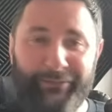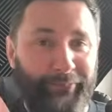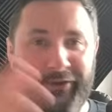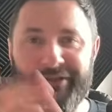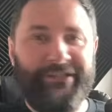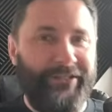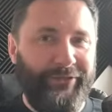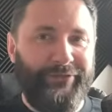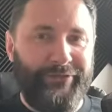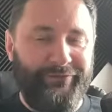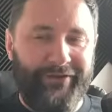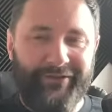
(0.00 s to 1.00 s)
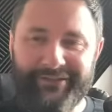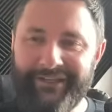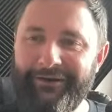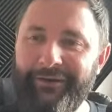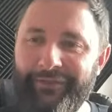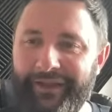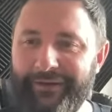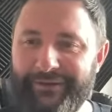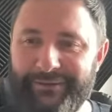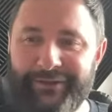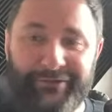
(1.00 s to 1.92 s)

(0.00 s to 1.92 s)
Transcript: plus the YouTube videos that are out there as well.